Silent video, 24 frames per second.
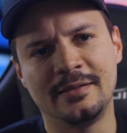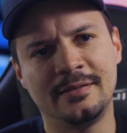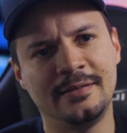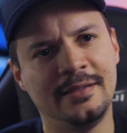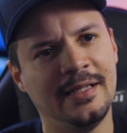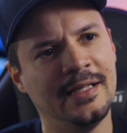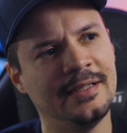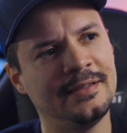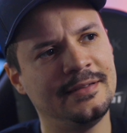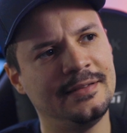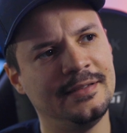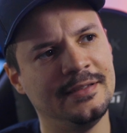
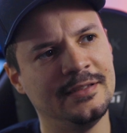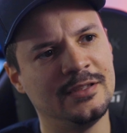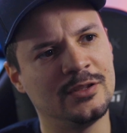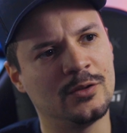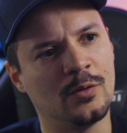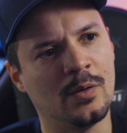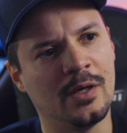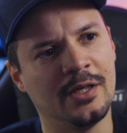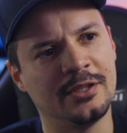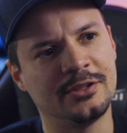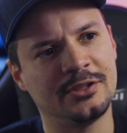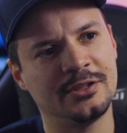get these
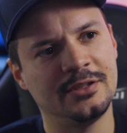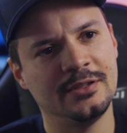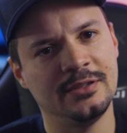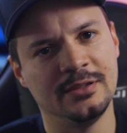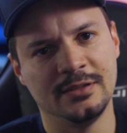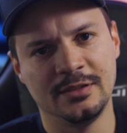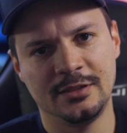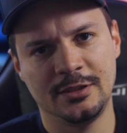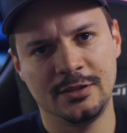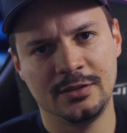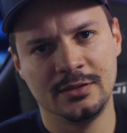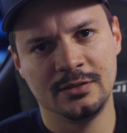
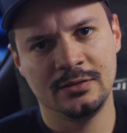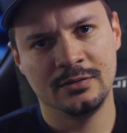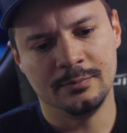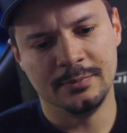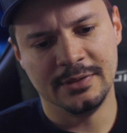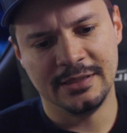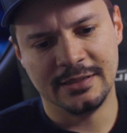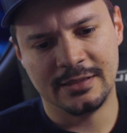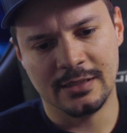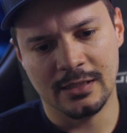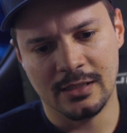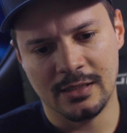questions
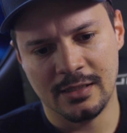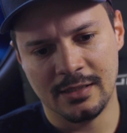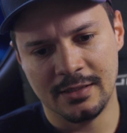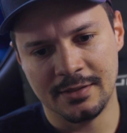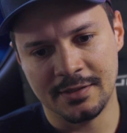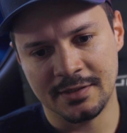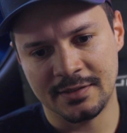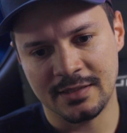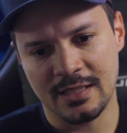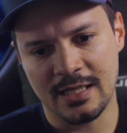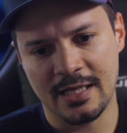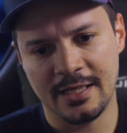
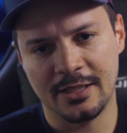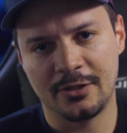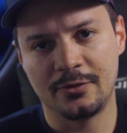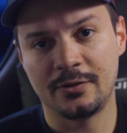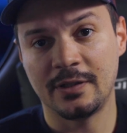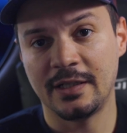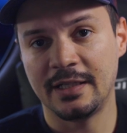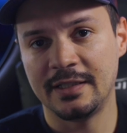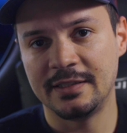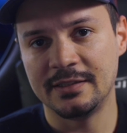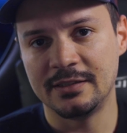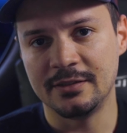because I
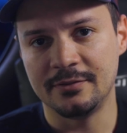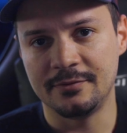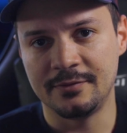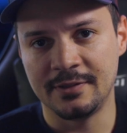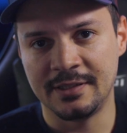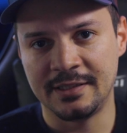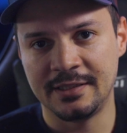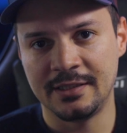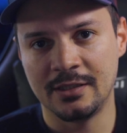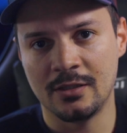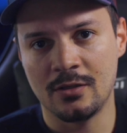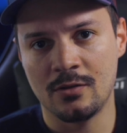created a
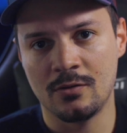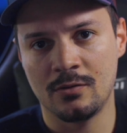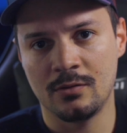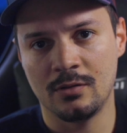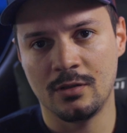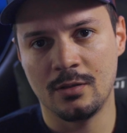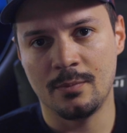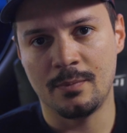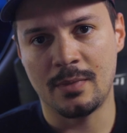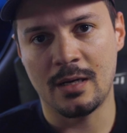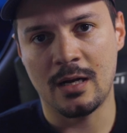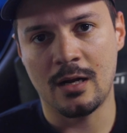video
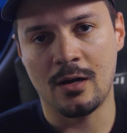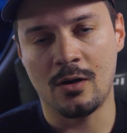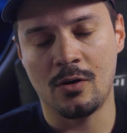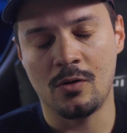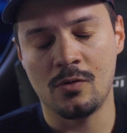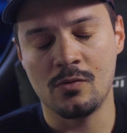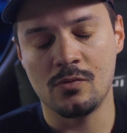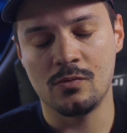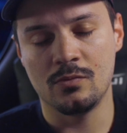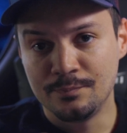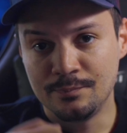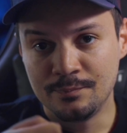
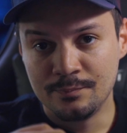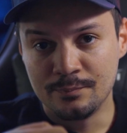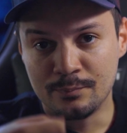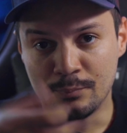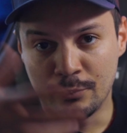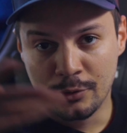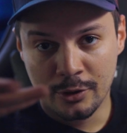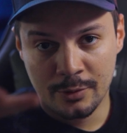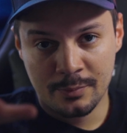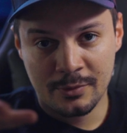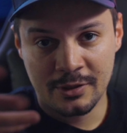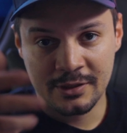about
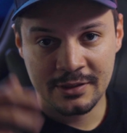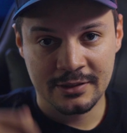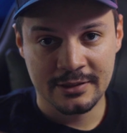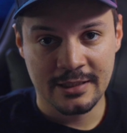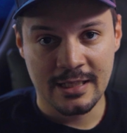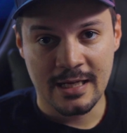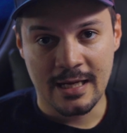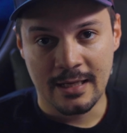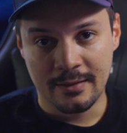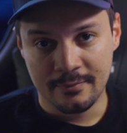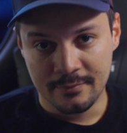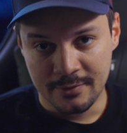pretty much
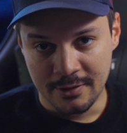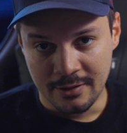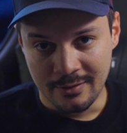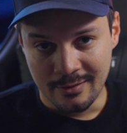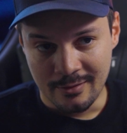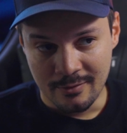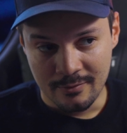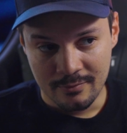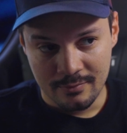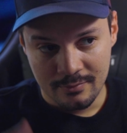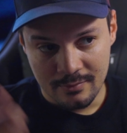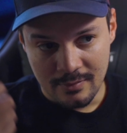that, you
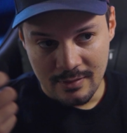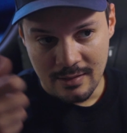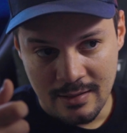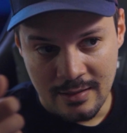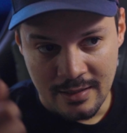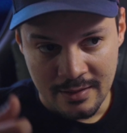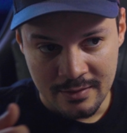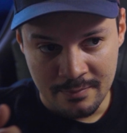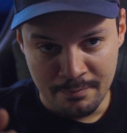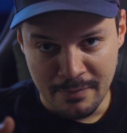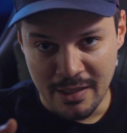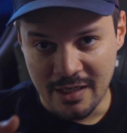know?
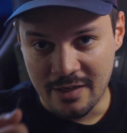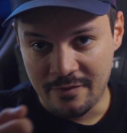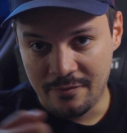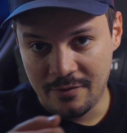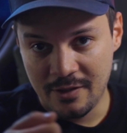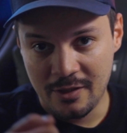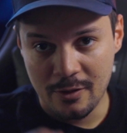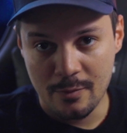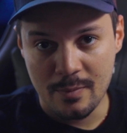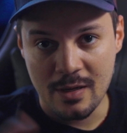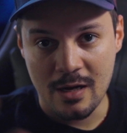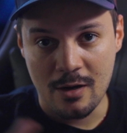I made a
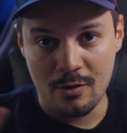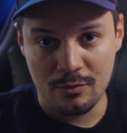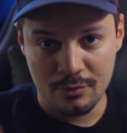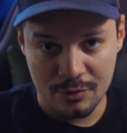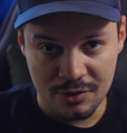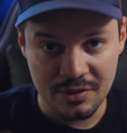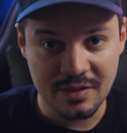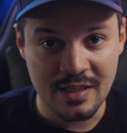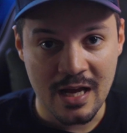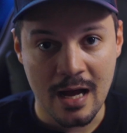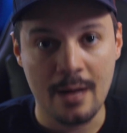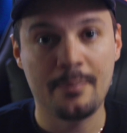video about
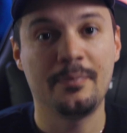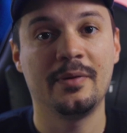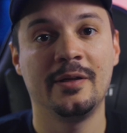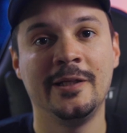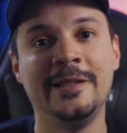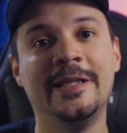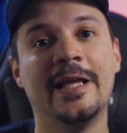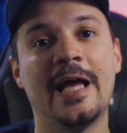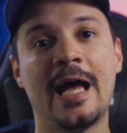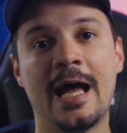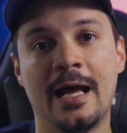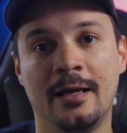
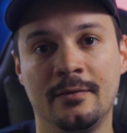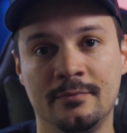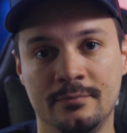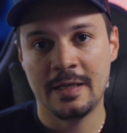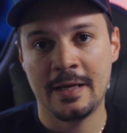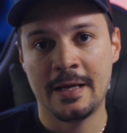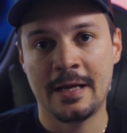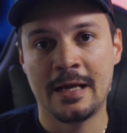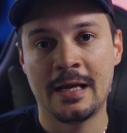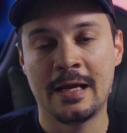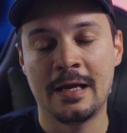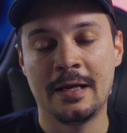stopping that,
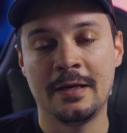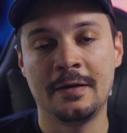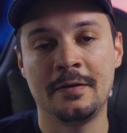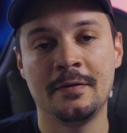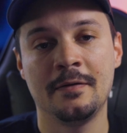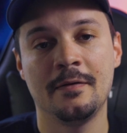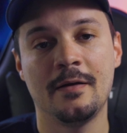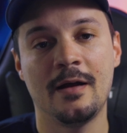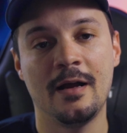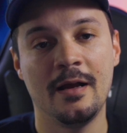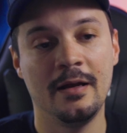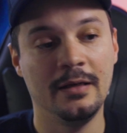and
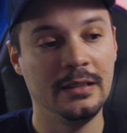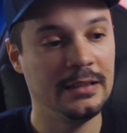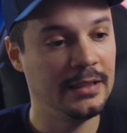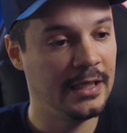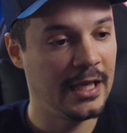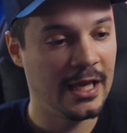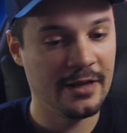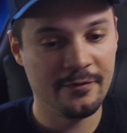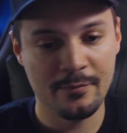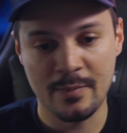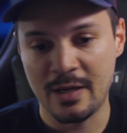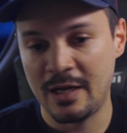I
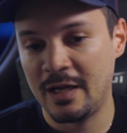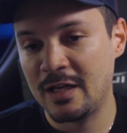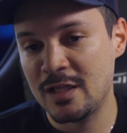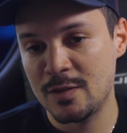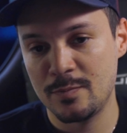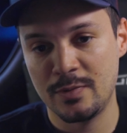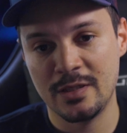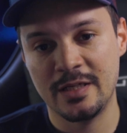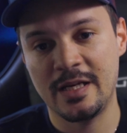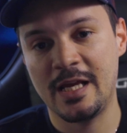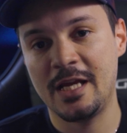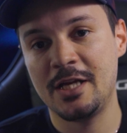gave my
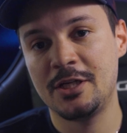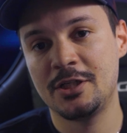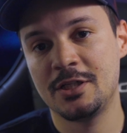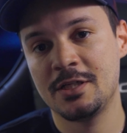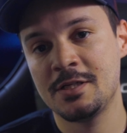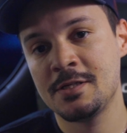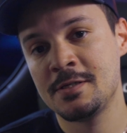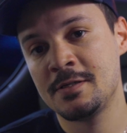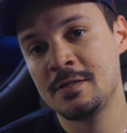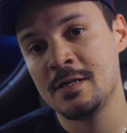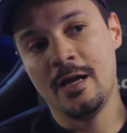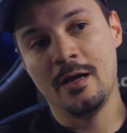
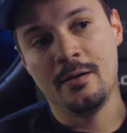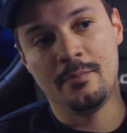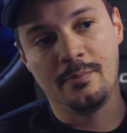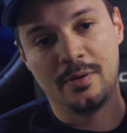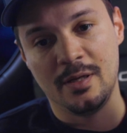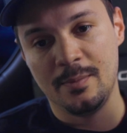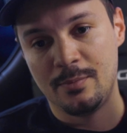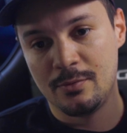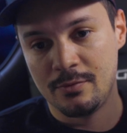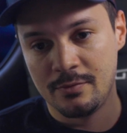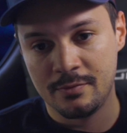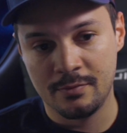explanations, and
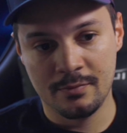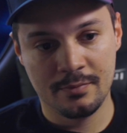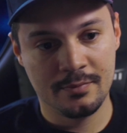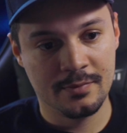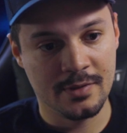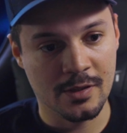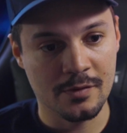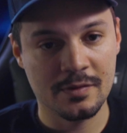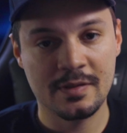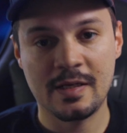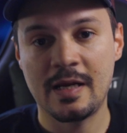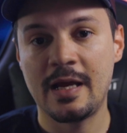people
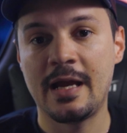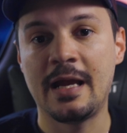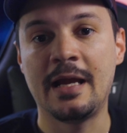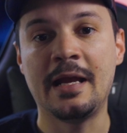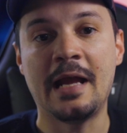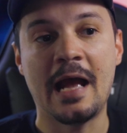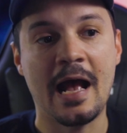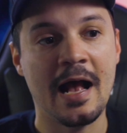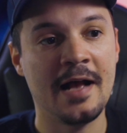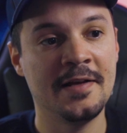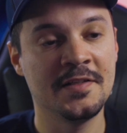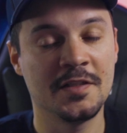till today
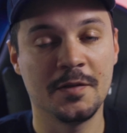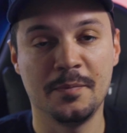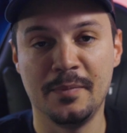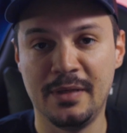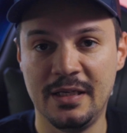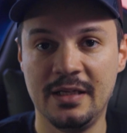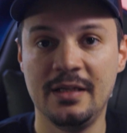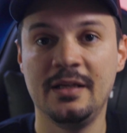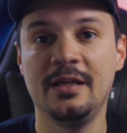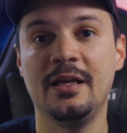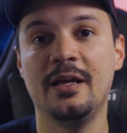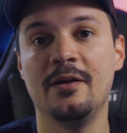ask
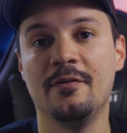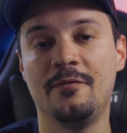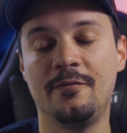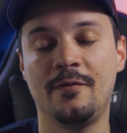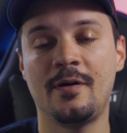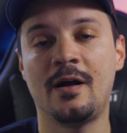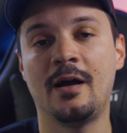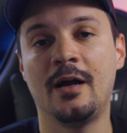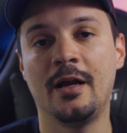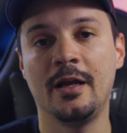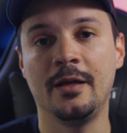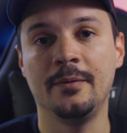me if
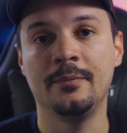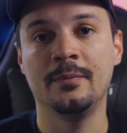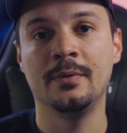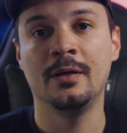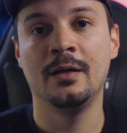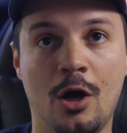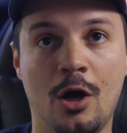I'm